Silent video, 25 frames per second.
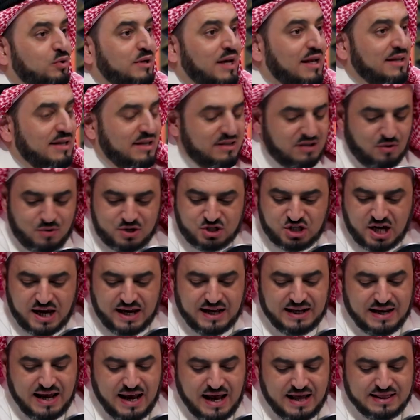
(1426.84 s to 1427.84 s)
without
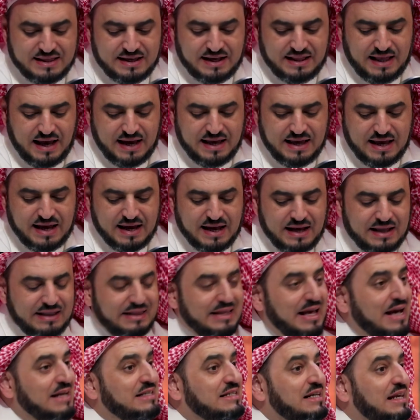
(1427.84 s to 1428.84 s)
engaging with life.
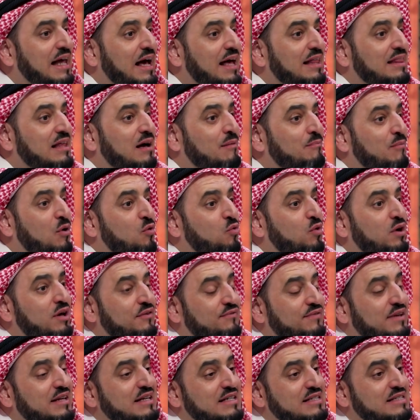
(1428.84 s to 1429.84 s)
For this
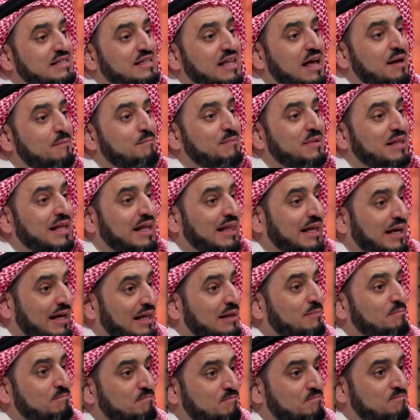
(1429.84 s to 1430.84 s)
reason,
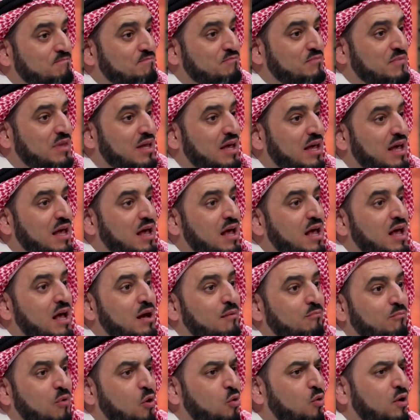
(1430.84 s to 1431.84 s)
Islam's stance on
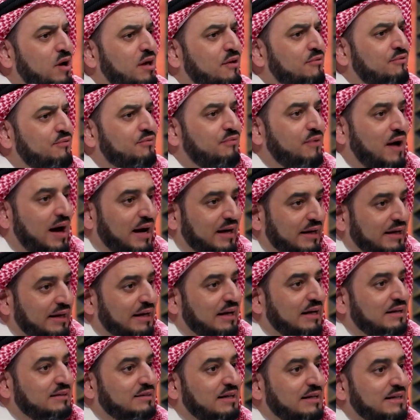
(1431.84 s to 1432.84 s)
science is
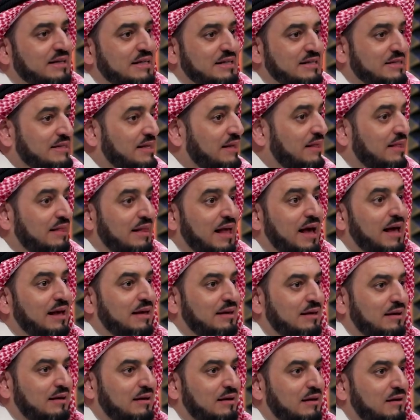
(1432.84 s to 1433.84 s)
truly exceptional
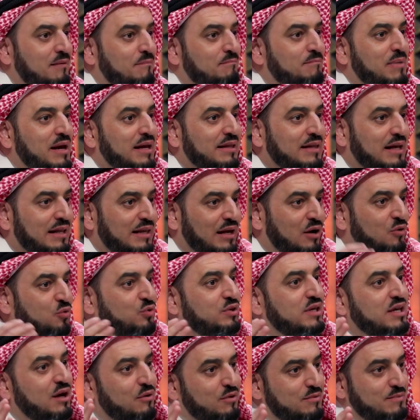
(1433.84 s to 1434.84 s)
compared to
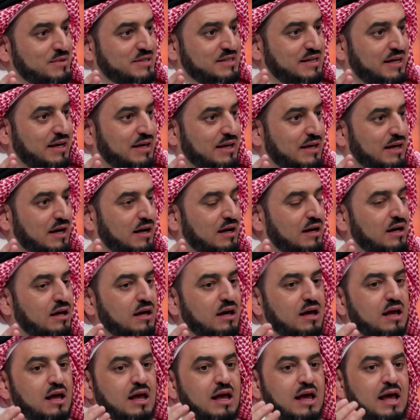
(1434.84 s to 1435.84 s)
Judaism and
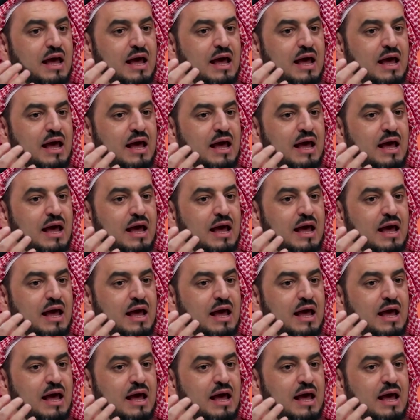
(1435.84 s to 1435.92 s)
Christianity.